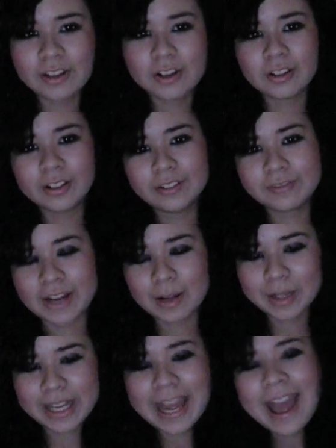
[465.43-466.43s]
the Cullen
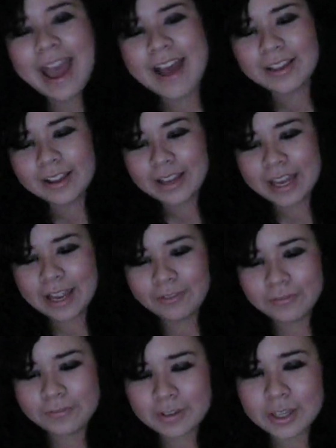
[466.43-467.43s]
family,
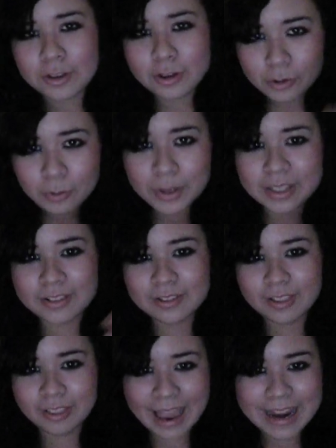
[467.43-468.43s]
if you
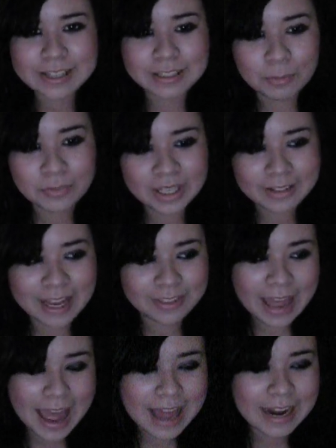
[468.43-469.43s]
would like something
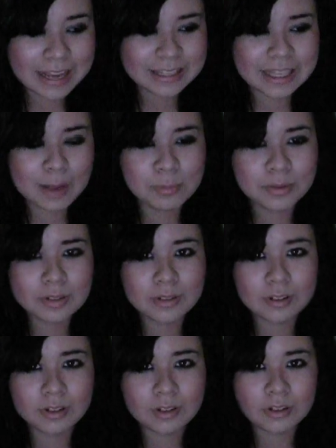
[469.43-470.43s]
like that, except
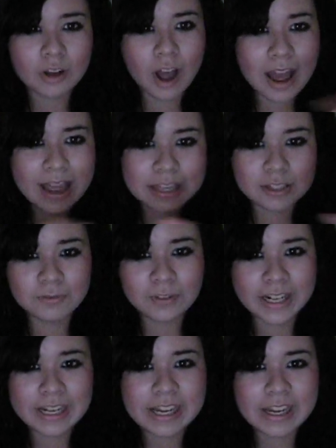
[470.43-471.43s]
not as
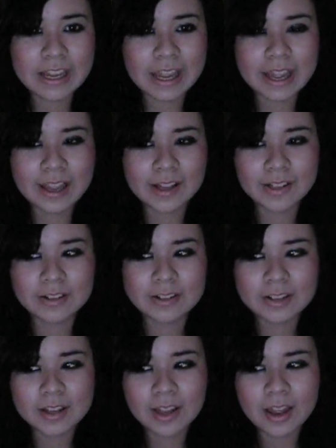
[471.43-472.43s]
funny
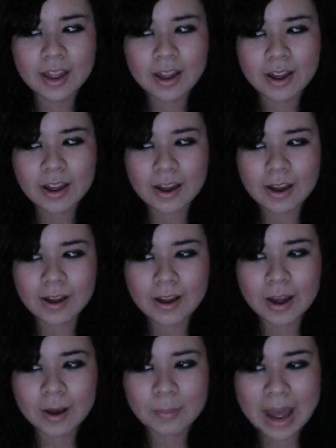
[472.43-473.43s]
and
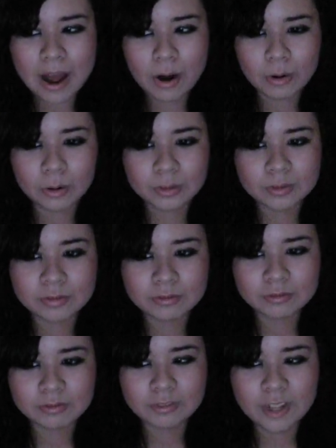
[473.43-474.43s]
about
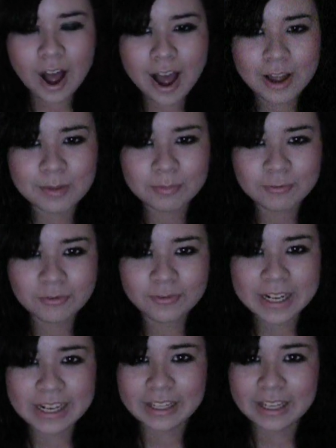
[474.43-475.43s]
not
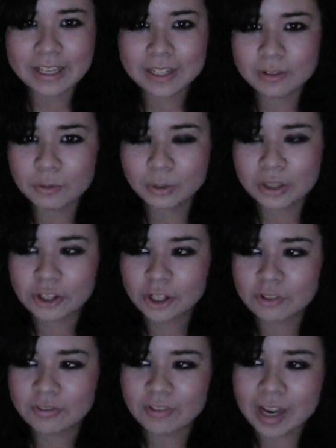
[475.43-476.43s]
fitting in with
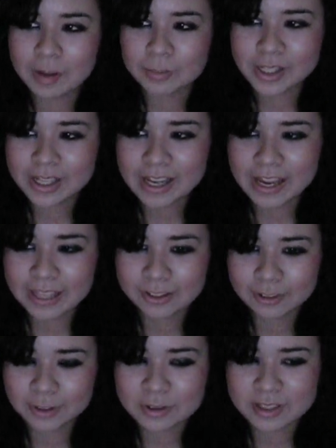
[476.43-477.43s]
your family
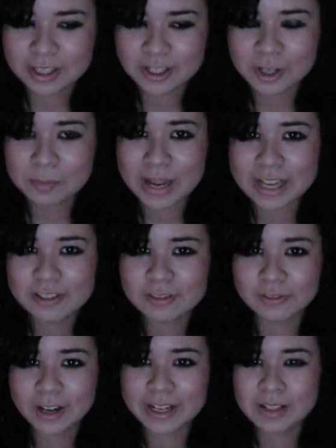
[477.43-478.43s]
and losing your best
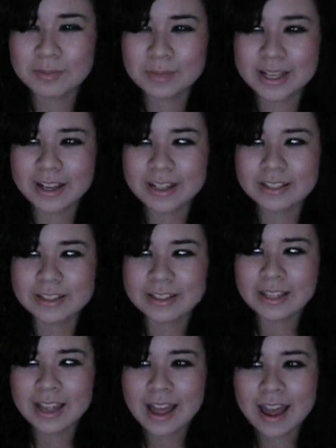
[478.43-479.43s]
friend because
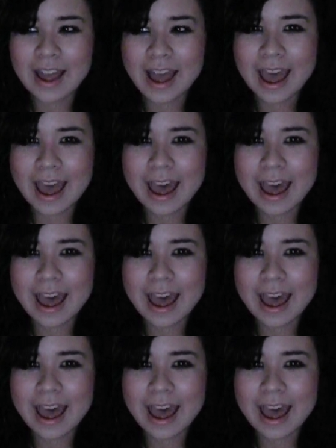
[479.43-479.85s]
a